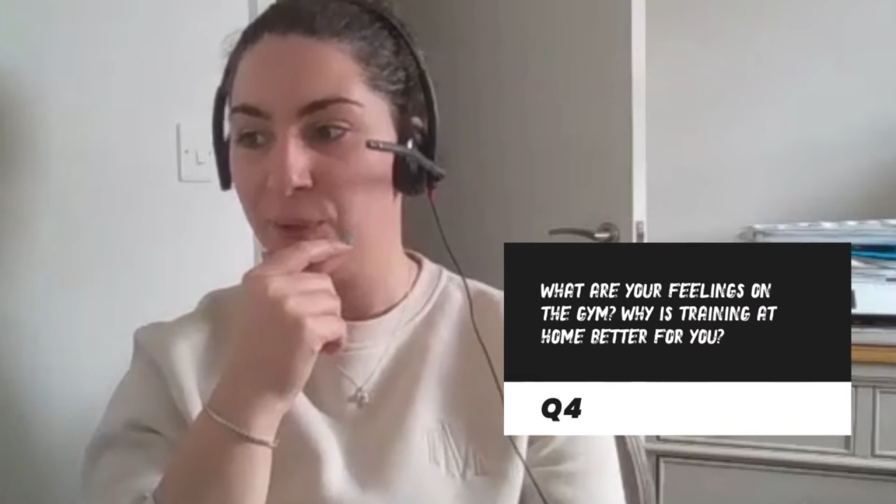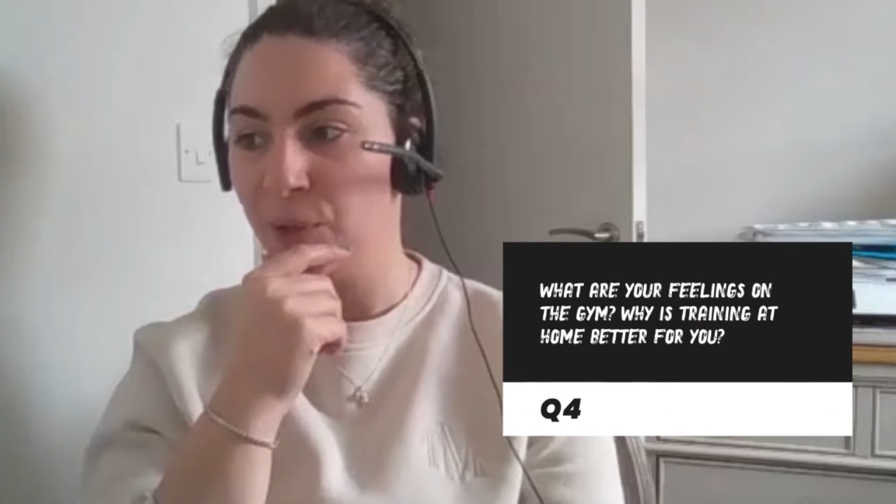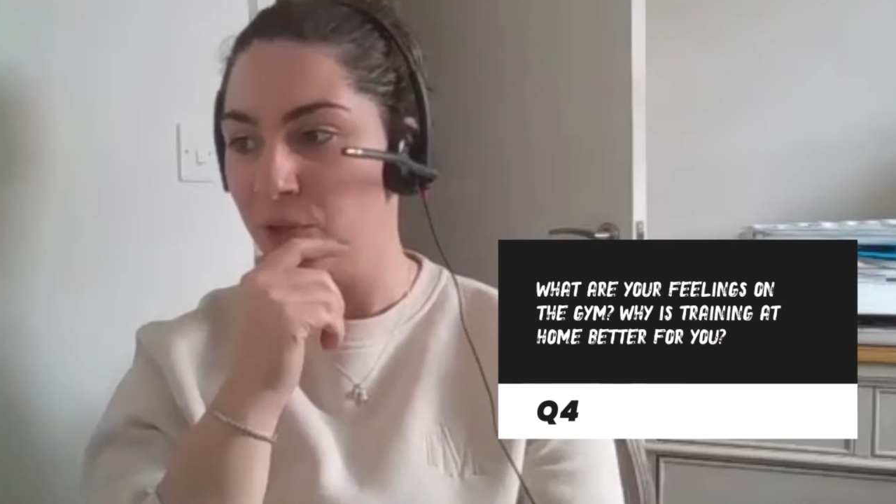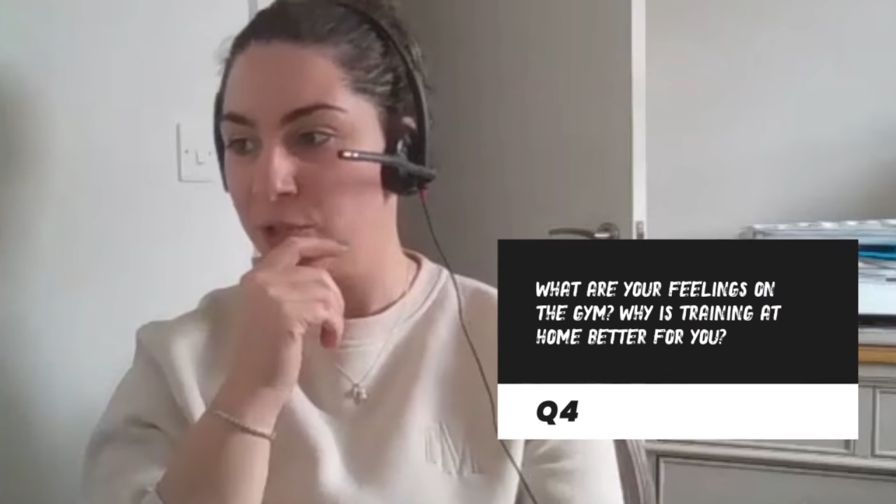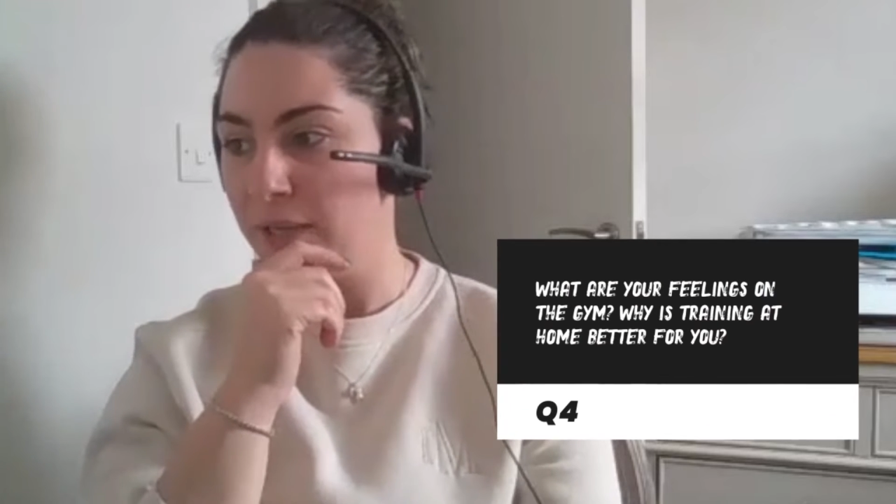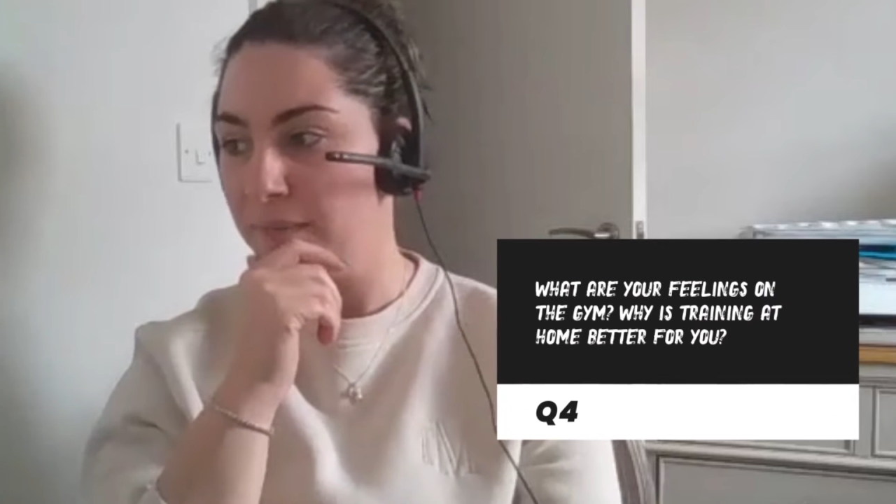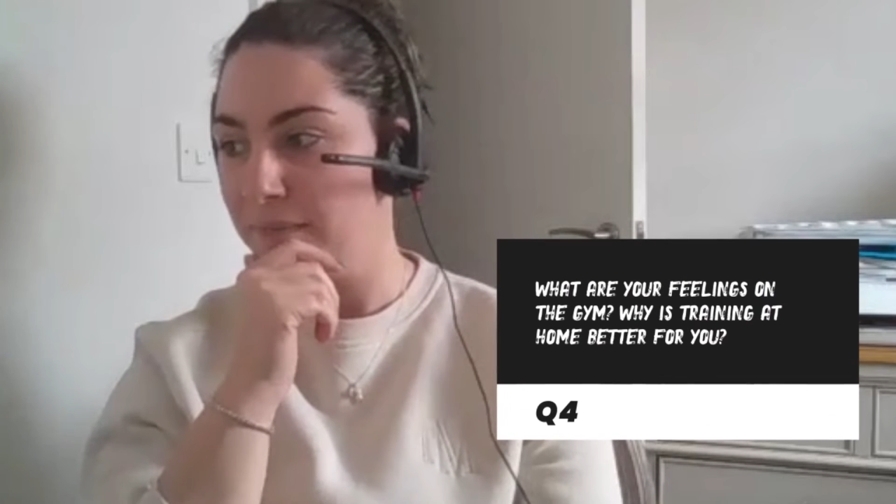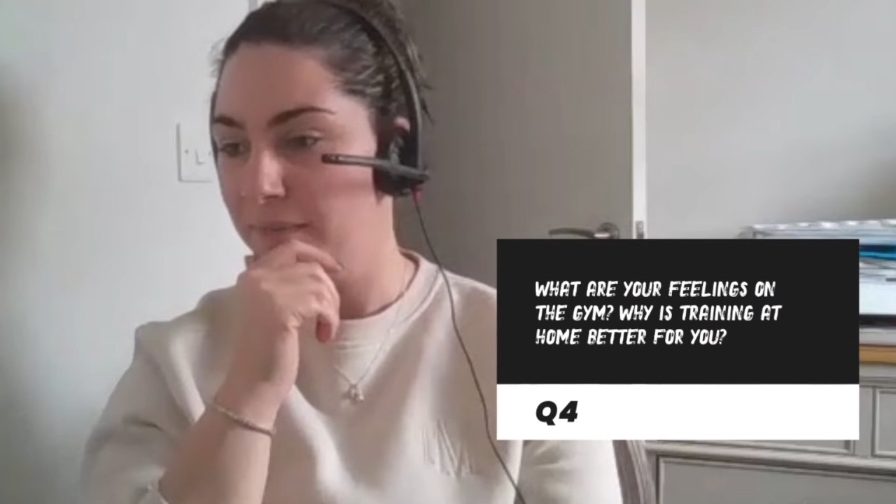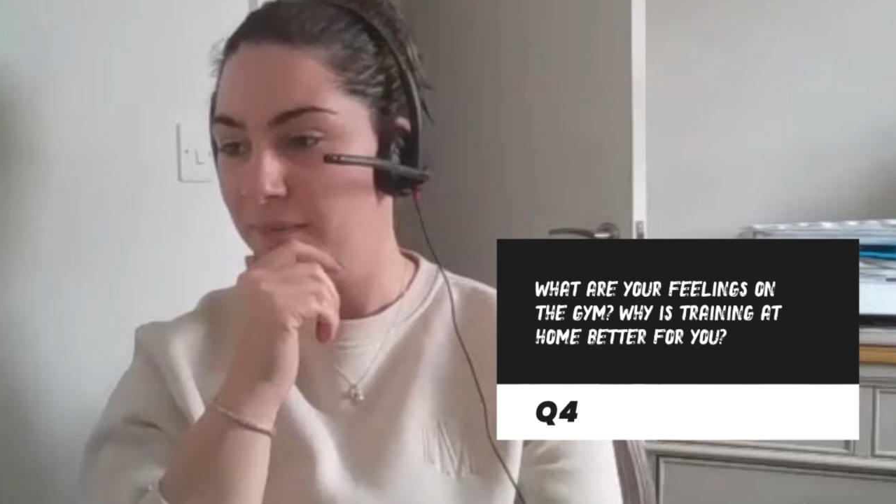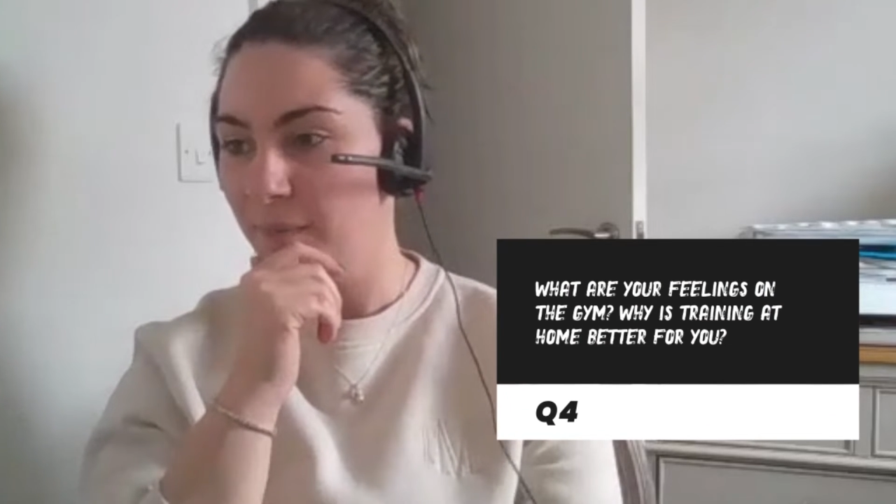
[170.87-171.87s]
Pure
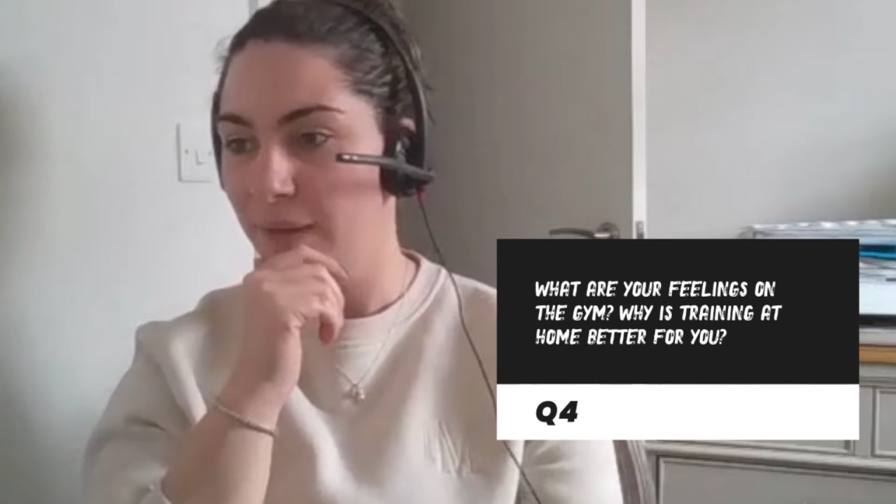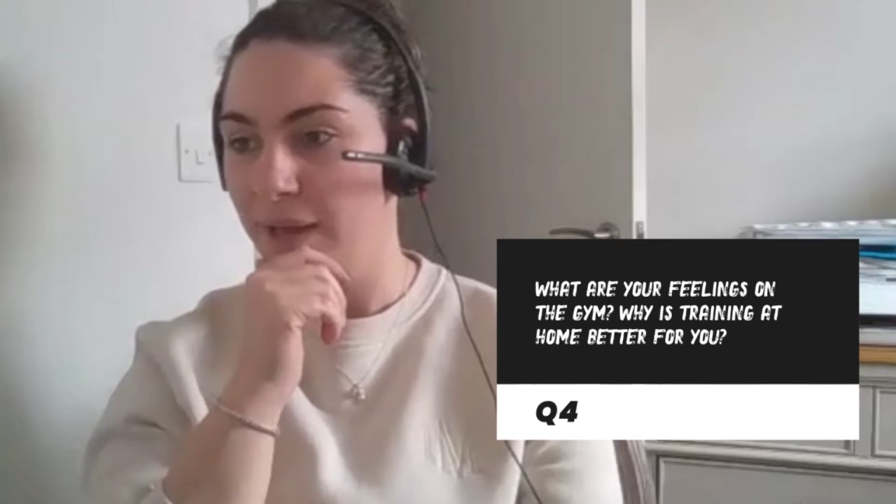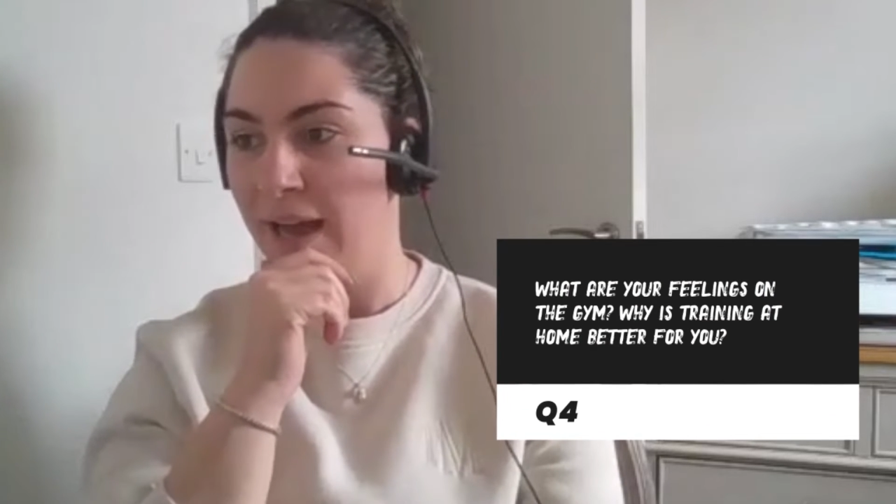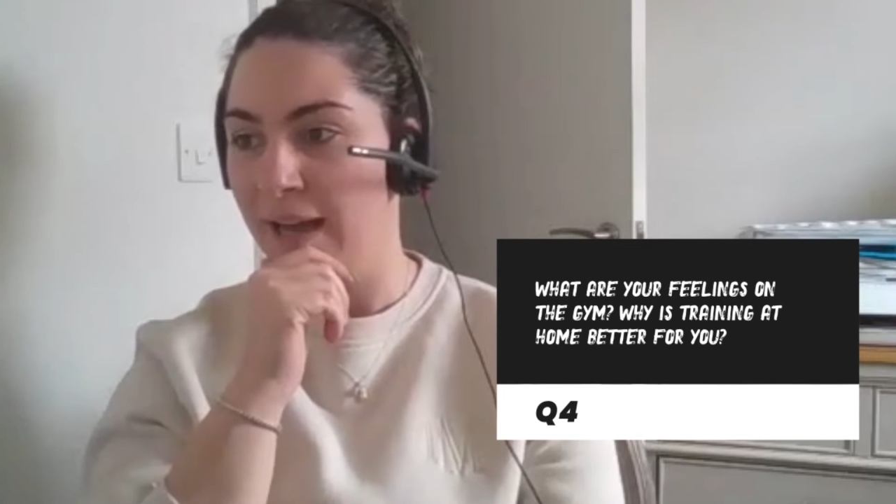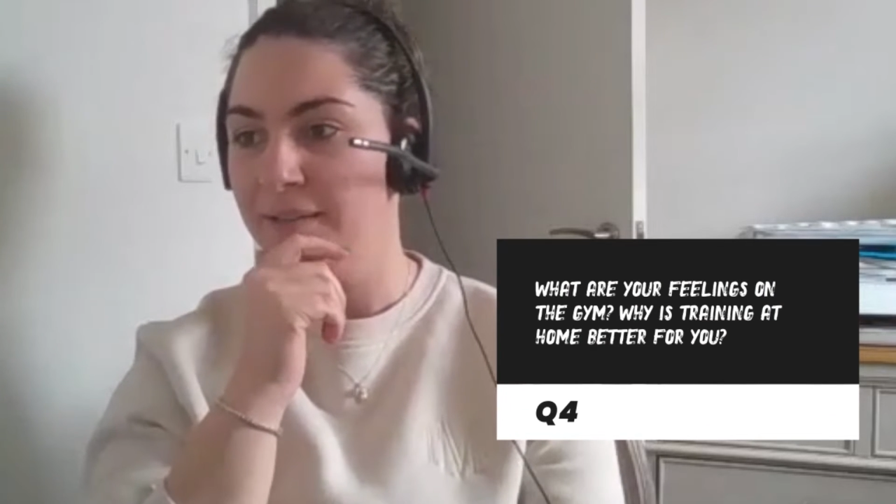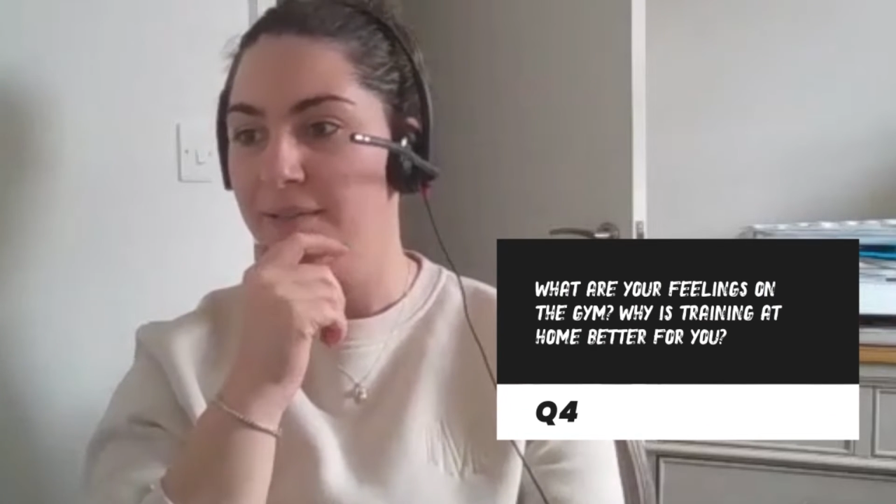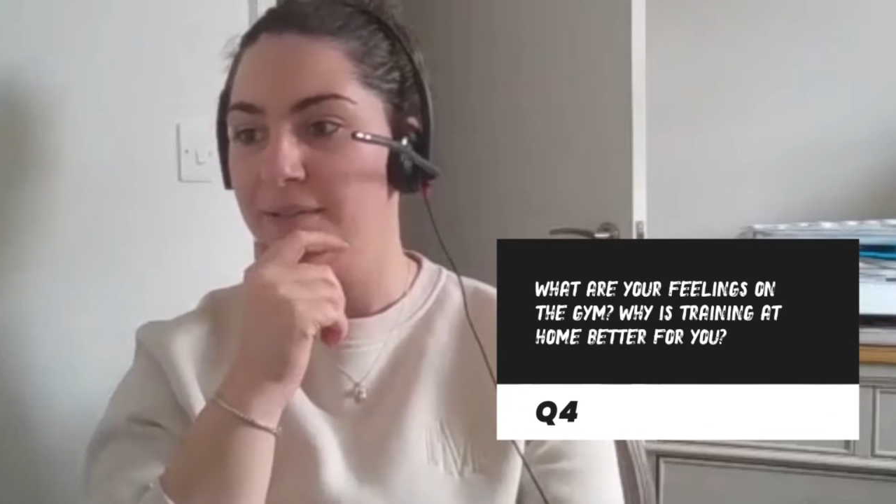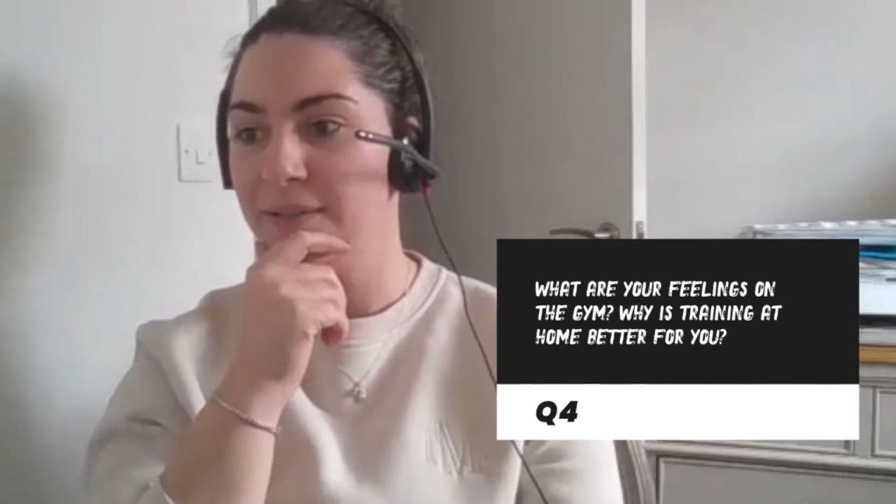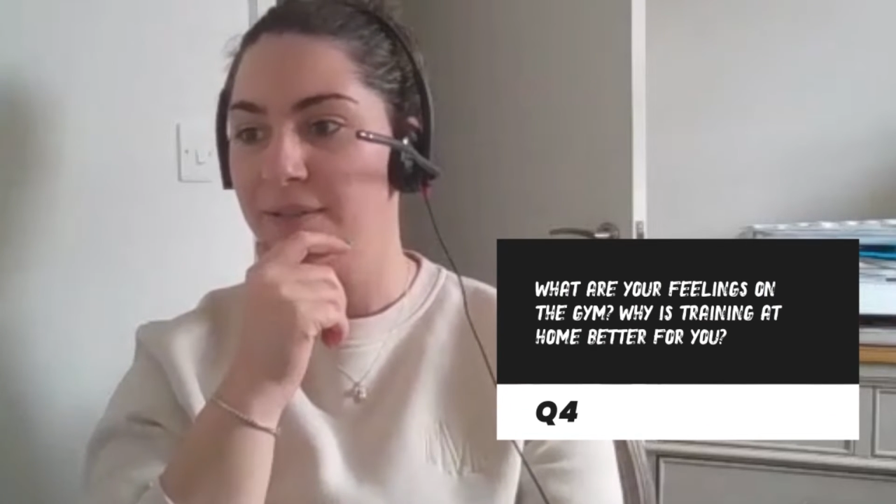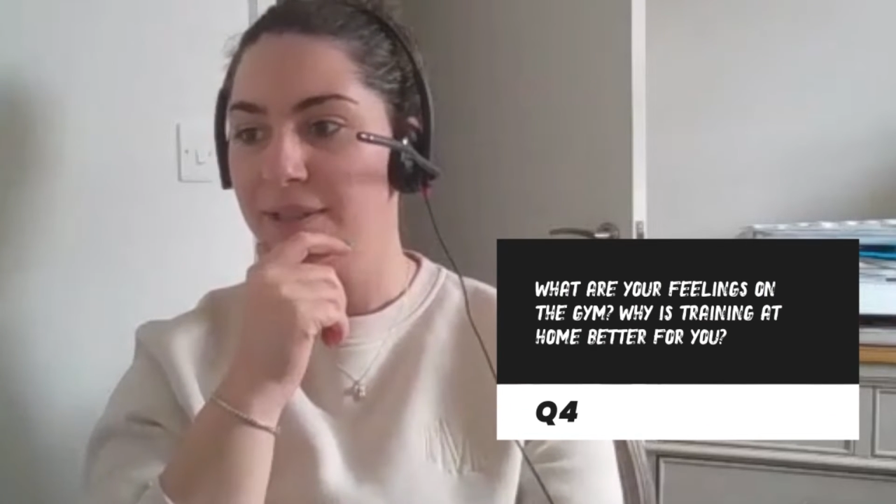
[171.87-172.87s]
Gym and